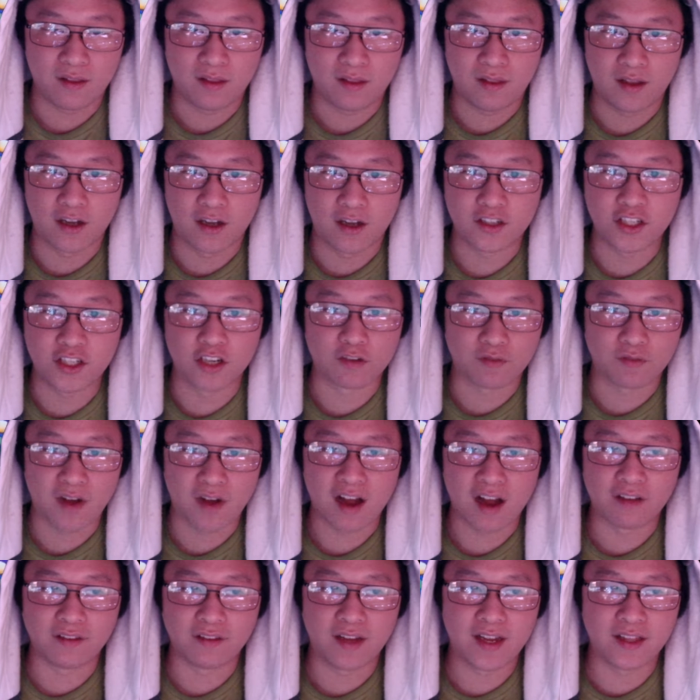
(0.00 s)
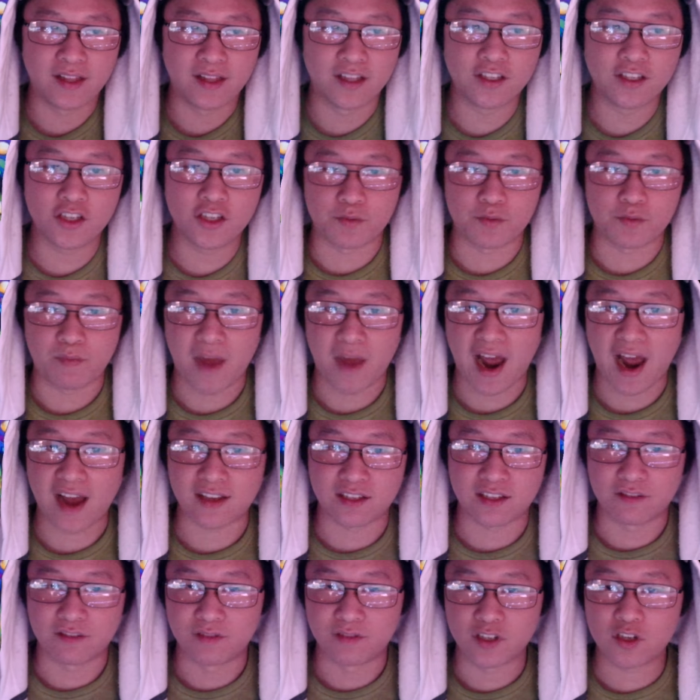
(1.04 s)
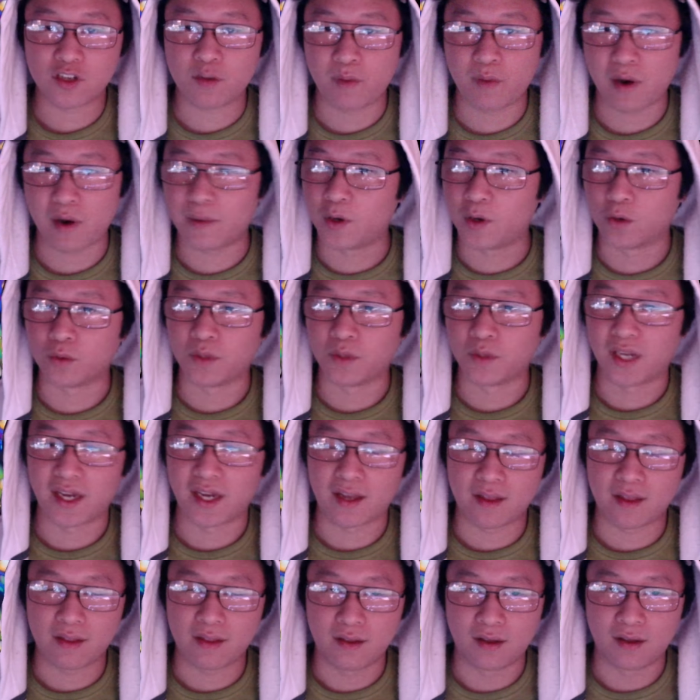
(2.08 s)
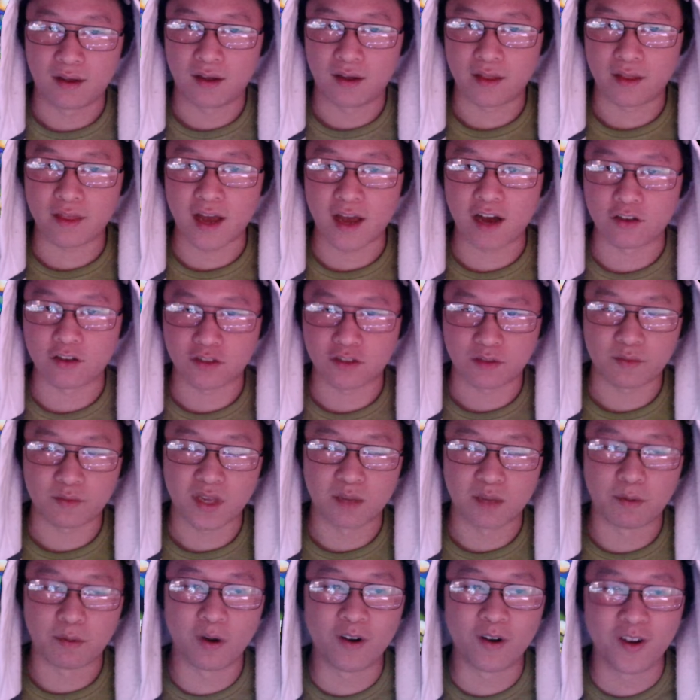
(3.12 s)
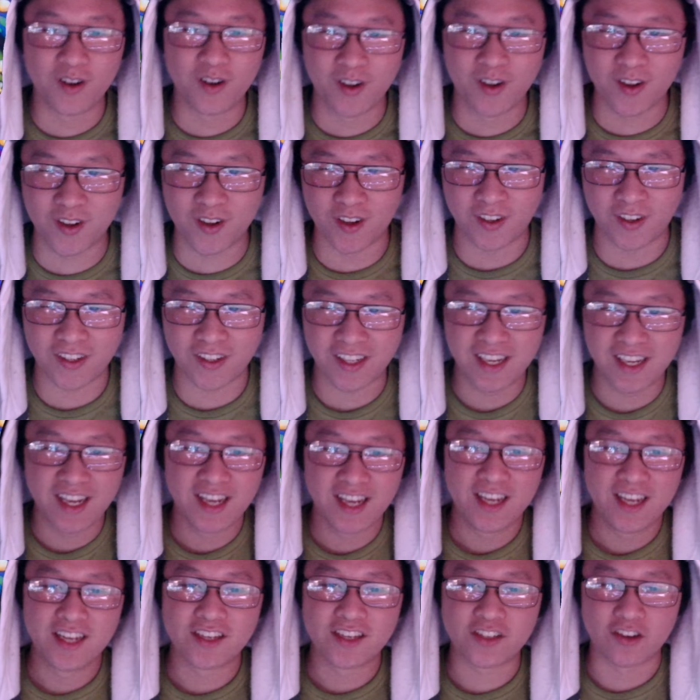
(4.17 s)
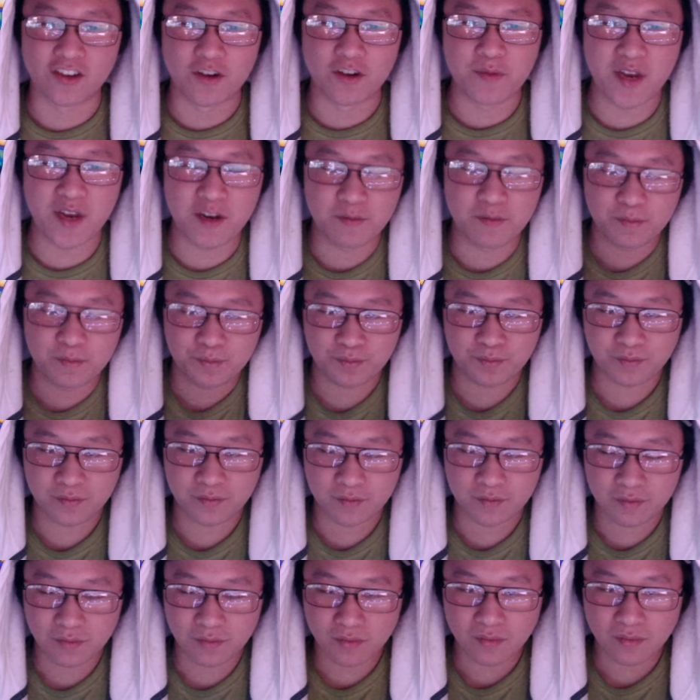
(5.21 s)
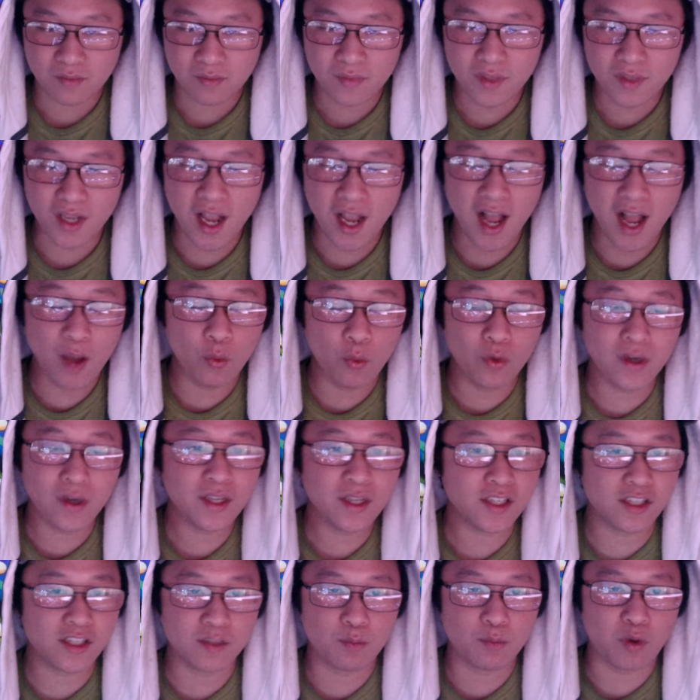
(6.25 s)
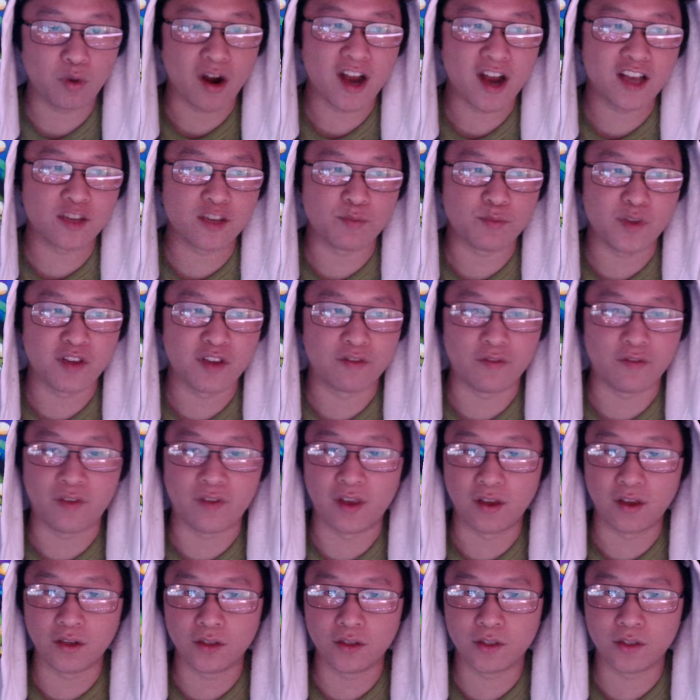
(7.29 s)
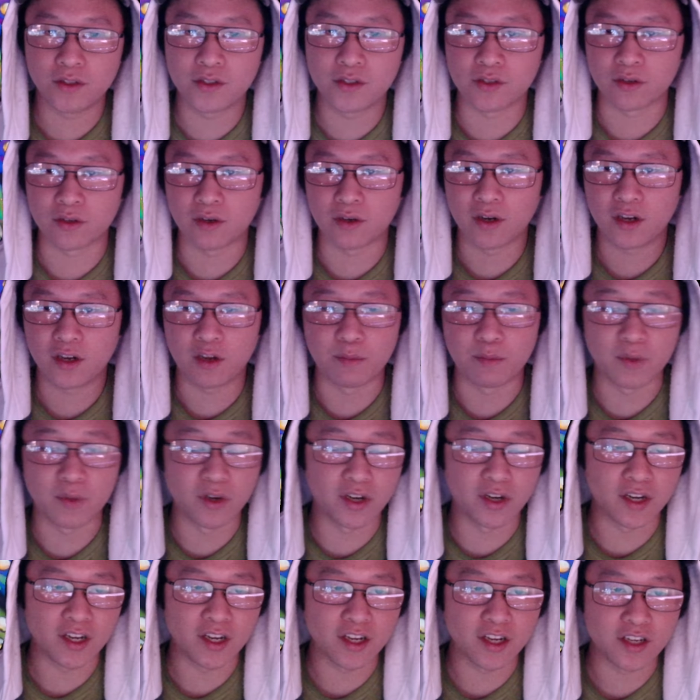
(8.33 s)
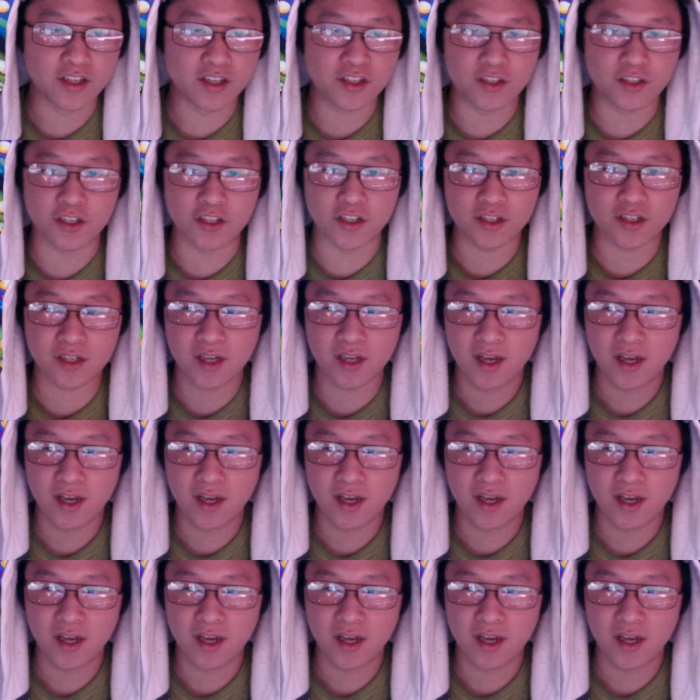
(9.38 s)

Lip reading: a tier 5 land, this is massive. This can probably hold like 1,000 people. So I mean, it wouldn't surprise me if guilds or communities just